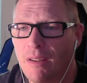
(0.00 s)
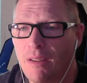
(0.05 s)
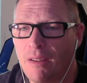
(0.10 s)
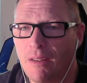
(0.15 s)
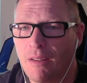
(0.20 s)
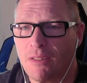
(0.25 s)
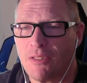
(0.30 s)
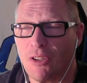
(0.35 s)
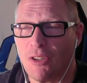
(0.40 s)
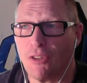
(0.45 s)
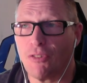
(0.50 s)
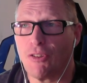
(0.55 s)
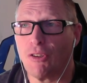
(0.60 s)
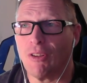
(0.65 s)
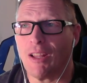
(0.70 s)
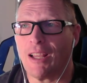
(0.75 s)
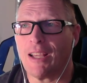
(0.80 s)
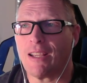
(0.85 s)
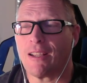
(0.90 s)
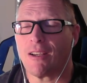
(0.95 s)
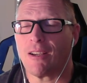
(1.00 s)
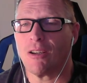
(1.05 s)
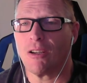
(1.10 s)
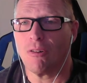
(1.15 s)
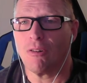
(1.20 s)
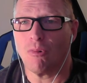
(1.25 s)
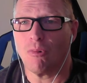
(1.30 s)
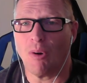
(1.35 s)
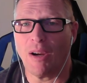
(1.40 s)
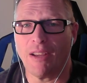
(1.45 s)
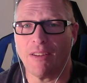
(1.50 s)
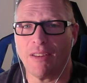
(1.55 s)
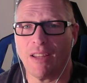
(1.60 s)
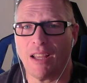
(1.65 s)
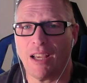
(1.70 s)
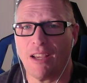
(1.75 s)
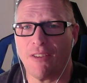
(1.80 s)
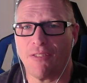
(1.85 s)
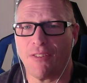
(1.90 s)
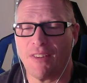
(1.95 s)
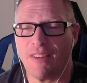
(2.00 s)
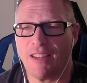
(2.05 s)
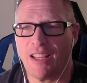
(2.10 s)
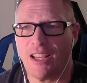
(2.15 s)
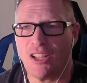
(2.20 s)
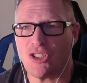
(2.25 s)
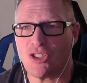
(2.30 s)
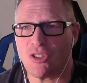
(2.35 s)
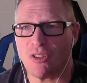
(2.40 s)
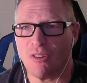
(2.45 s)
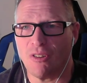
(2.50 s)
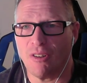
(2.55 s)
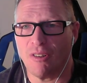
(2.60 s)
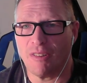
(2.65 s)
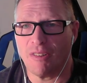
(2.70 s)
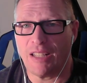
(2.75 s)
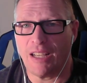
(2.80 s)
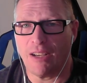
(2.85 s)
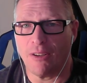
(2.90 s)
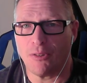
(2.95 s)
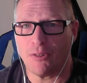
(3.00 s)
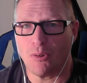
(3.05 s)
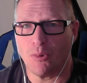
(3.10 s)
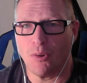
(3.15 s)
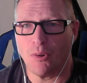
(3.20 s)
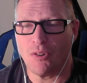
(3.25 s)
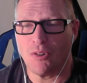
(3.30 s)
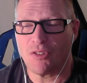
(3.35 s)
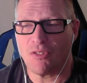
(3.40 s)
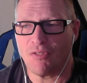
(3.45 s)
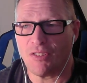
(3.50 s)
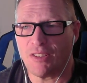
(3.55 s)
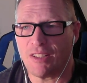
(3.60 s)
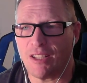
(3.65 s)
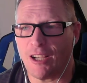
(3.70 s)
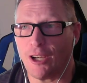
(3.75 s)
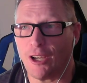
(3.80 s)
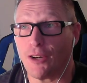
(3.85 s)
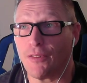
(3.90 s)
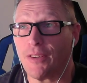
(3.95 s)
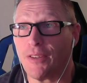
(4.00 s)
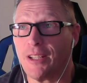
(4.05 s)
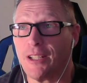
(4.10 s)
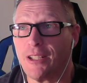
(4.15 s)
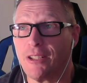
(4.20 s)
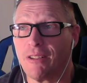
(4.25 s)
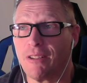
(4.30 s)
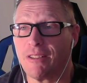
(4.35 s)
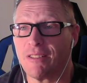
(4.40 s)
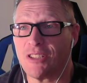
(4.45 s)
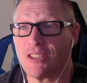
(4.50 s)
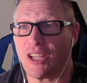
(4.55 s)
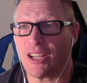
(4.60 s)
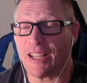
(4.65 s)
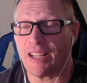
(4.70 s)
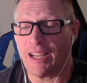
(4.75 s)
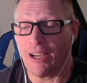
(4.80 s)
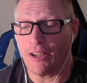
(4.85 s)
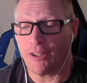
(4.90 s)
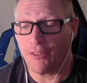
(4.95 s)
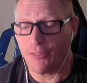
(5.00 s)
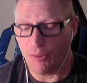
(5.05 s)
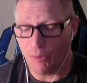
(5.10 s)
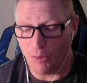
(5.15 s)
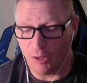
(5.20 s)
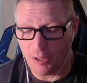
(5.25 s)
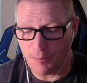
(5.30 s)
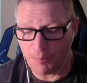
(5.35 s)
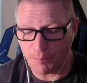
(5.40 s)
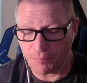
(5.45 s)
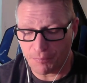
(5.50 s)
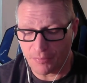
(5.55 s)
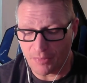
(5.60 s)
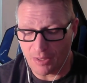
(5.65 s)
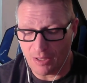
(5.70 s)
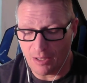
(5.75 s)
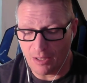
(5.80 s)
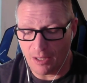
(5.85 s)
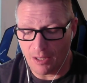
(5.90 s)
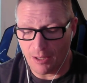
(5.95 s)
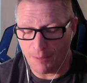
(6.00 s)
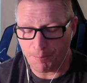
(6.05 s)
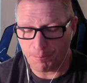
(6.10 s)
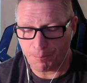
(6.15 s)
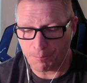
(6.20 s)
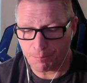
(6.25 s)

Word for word: So if you like wildlife and nature and the outdoors and photography, you can check it out if you want. Um,